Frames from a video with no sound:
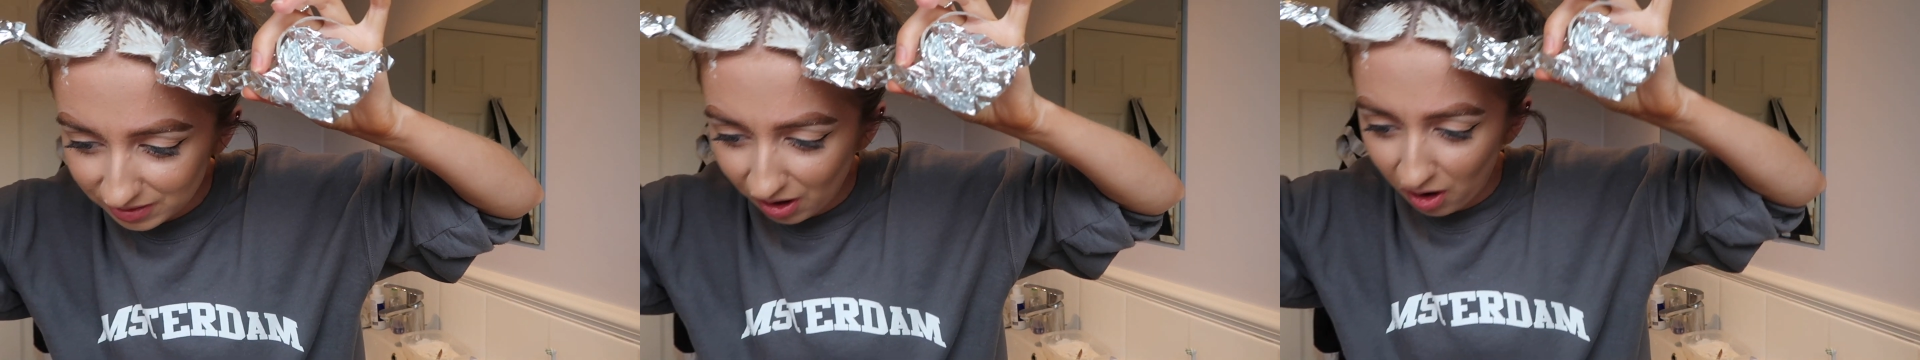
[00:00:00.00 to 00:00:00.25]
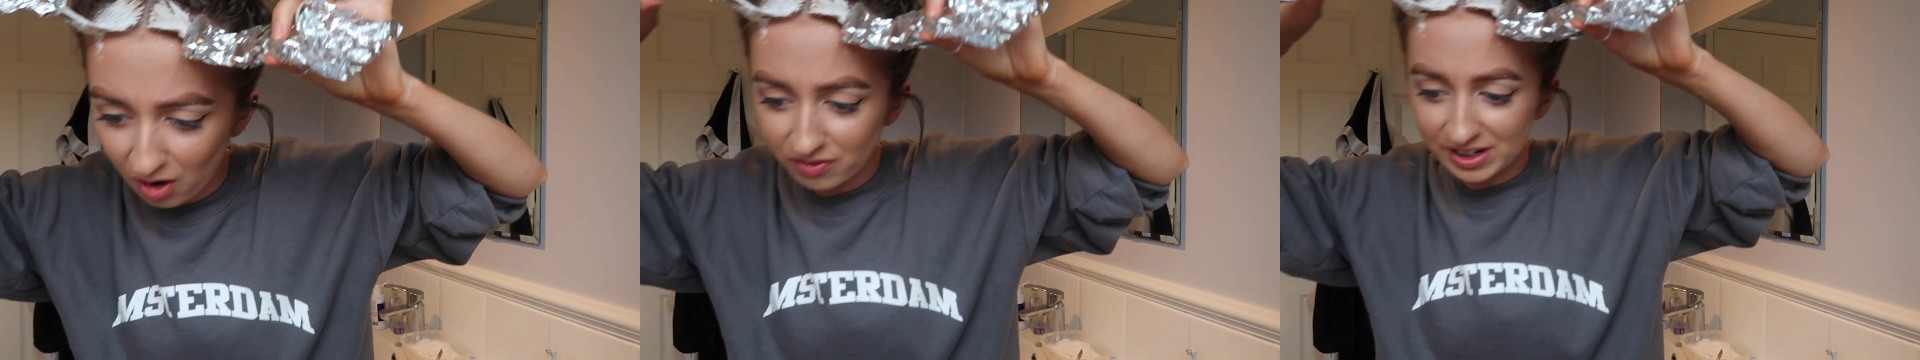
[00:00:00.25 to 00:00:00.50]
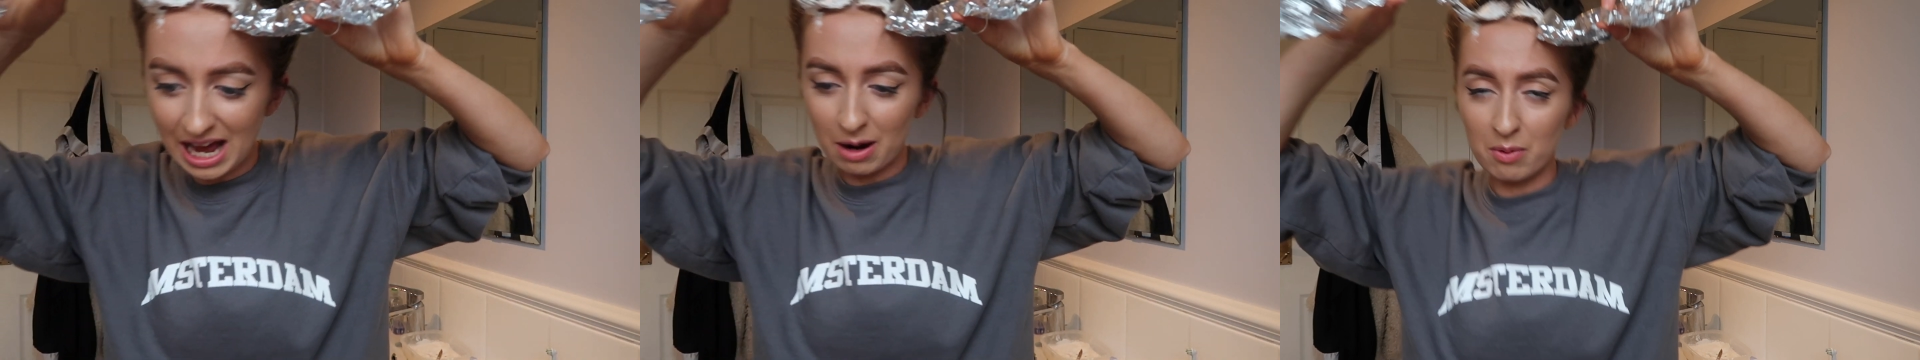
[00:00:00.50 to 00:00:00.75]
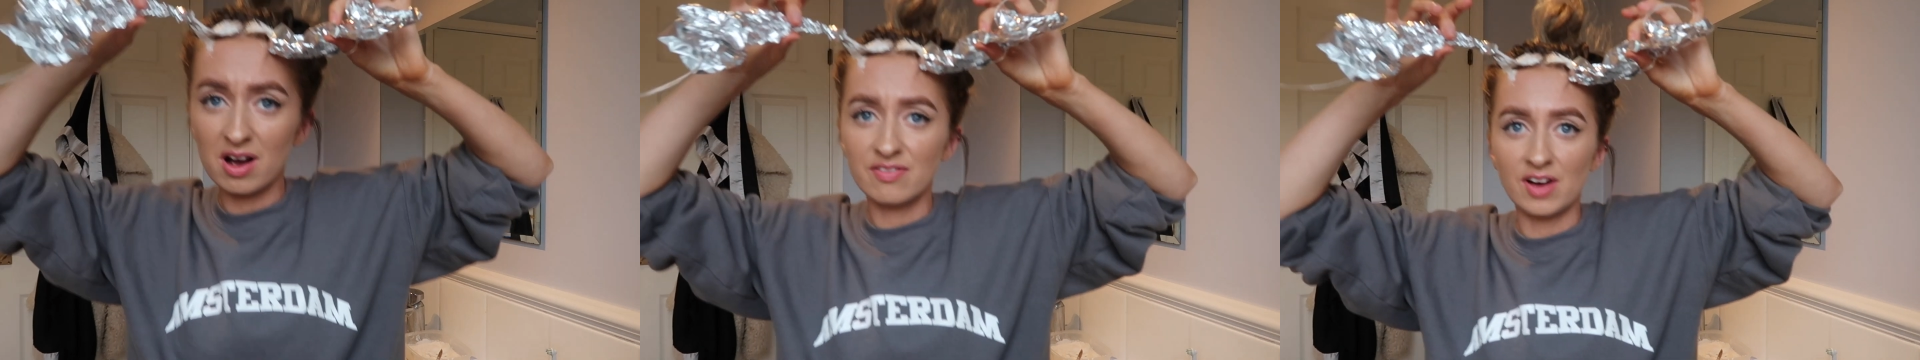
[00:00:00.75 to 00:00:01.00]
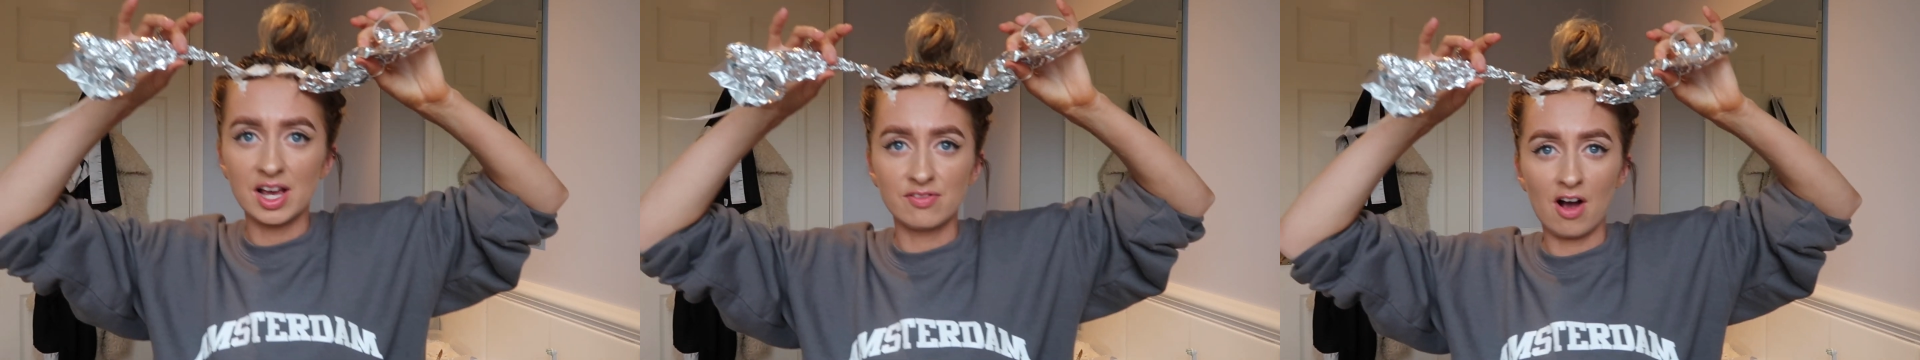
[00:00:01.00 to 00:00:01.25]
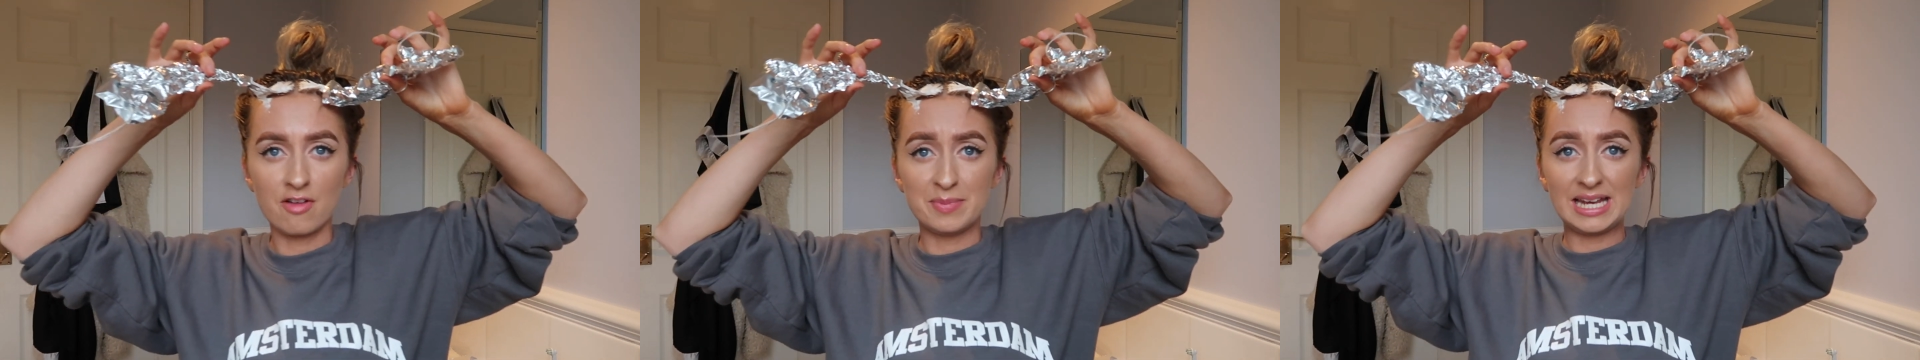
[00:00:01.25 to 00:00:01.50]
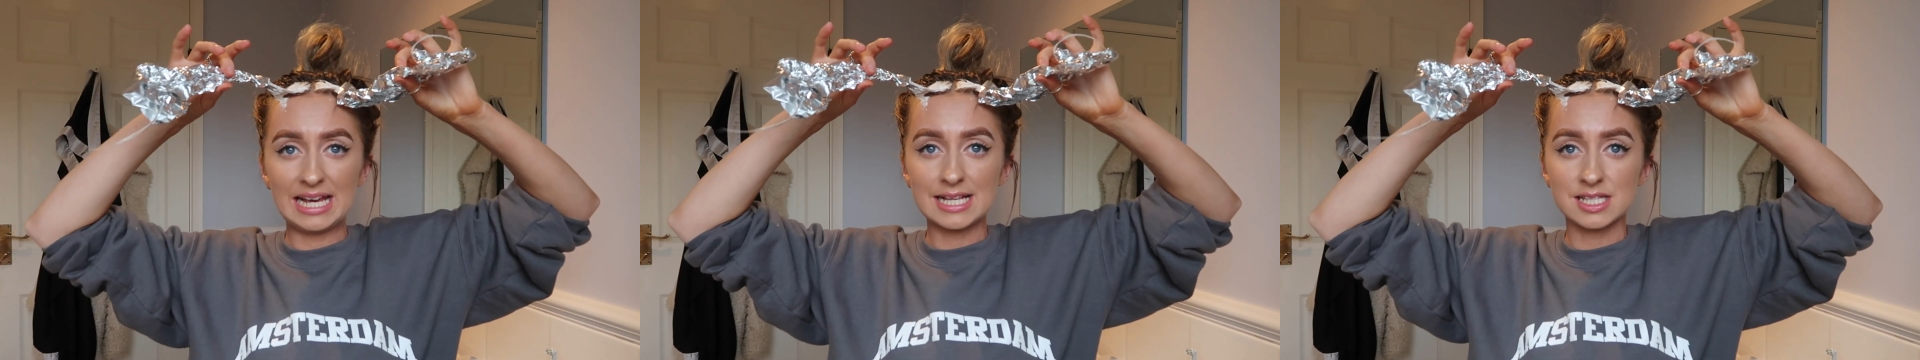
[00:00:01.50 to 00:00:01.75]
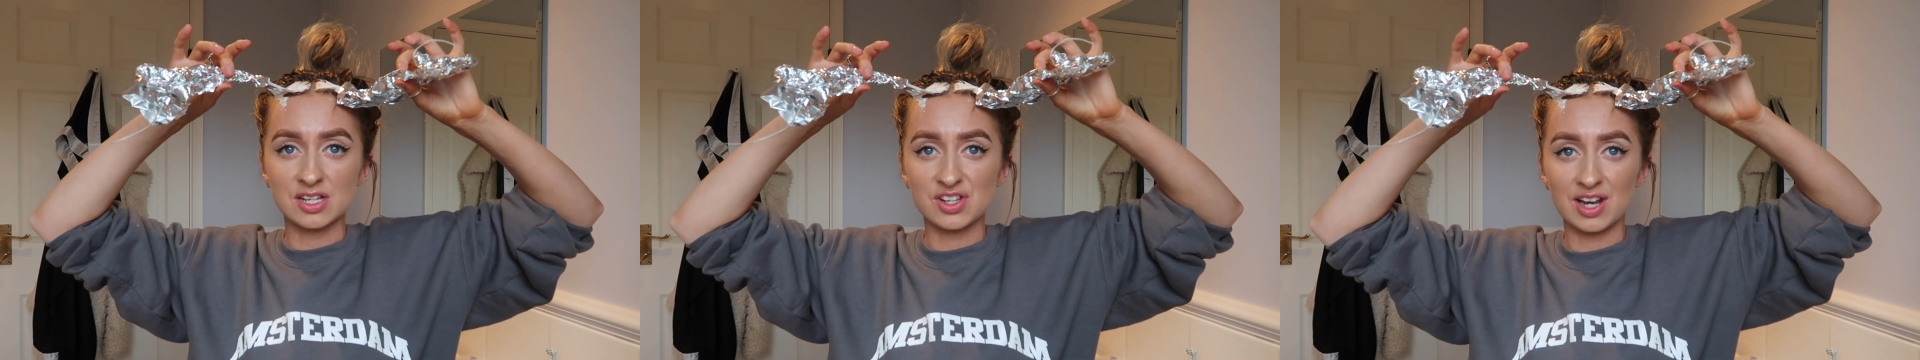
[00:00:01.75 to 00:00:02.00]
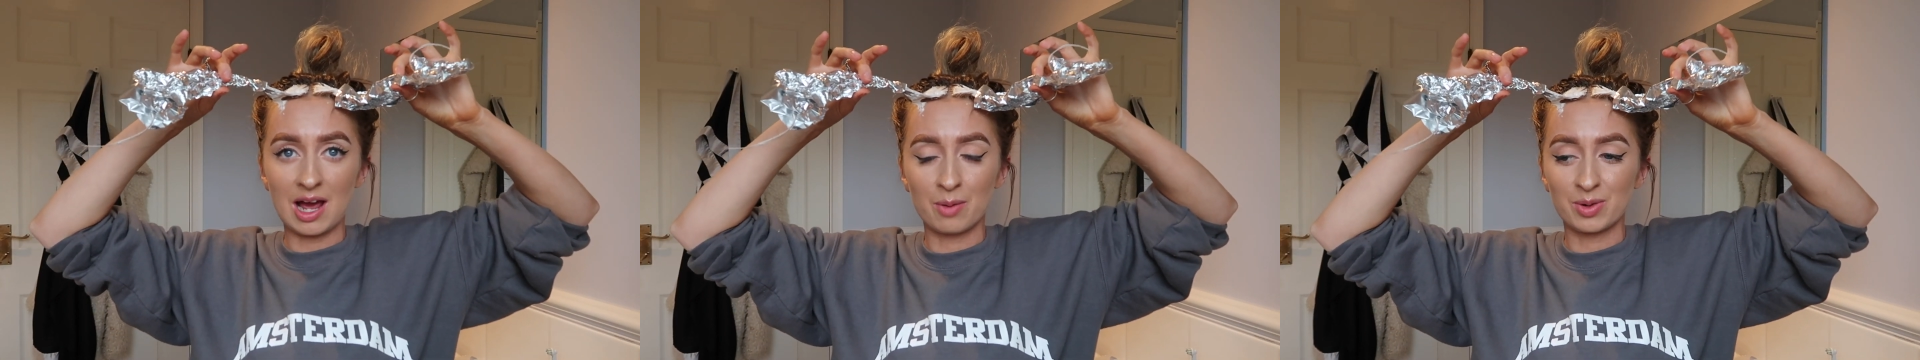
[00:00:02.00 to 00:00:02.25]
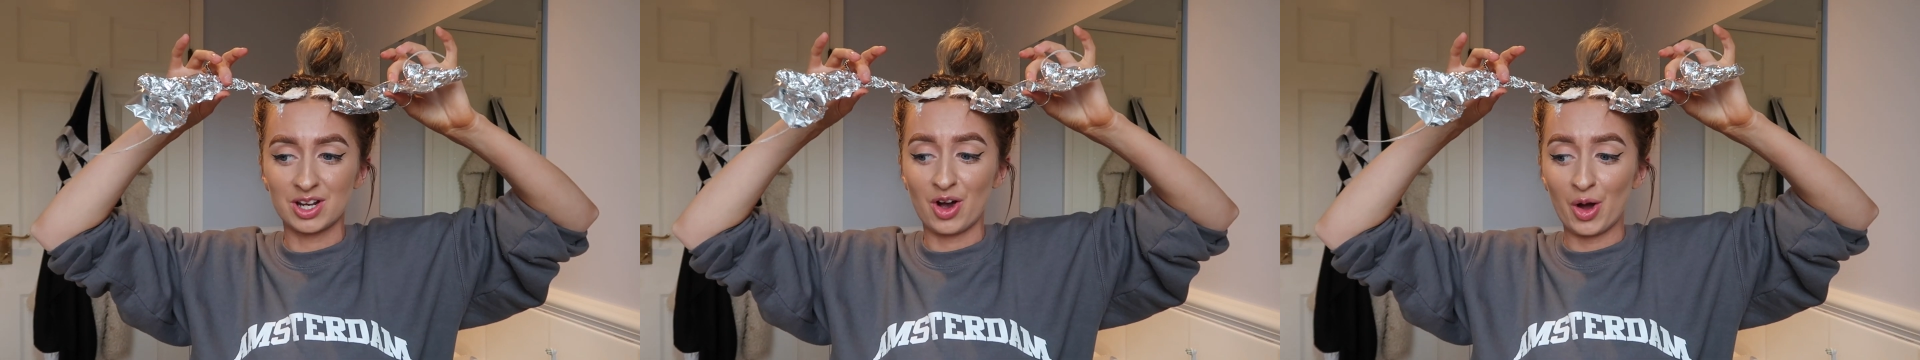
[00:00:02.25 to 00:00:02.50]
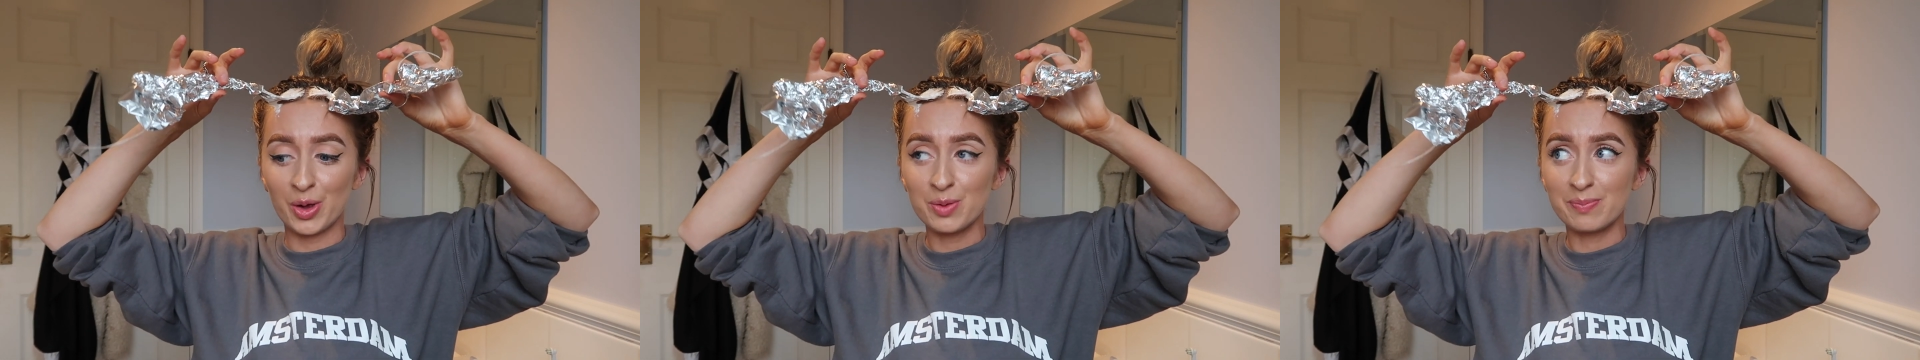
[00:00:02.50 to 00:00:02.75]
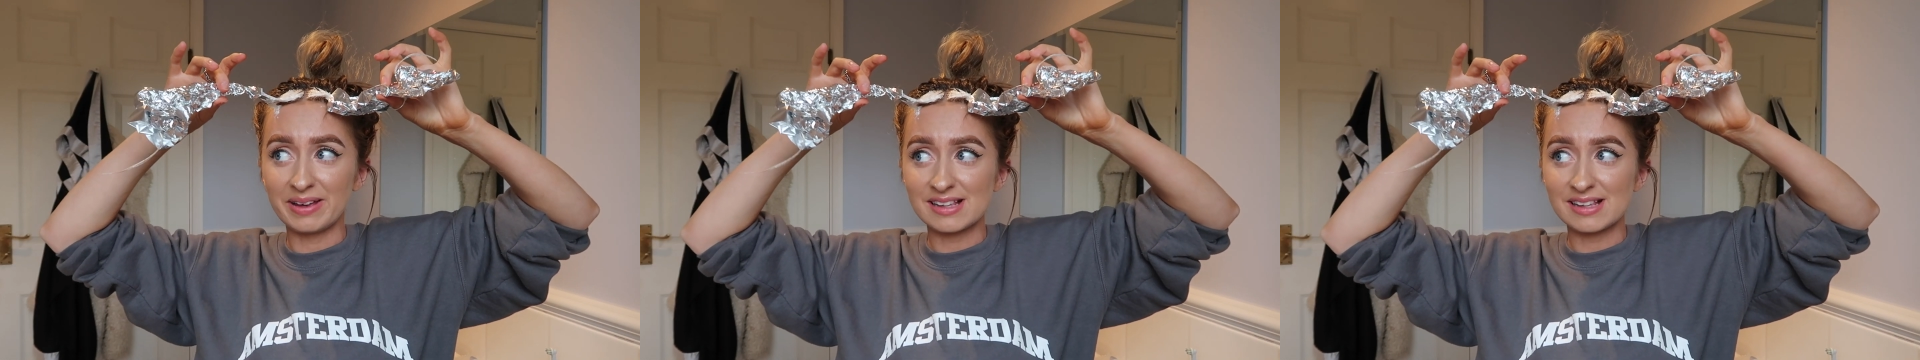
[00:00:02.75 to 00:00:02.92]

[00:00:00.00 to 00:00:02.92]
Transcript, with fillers: half an hour, thirty-five minutes, and I don't know how I'm going to cope.